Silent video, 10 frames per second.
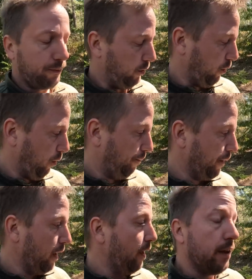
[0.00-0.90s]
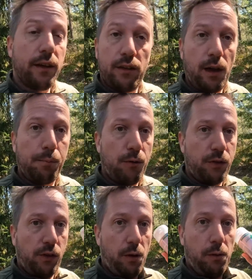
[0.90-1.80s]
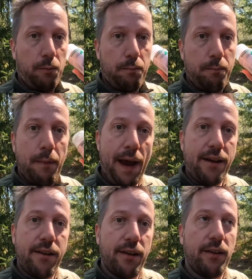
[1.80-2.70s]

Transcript: So these are professional made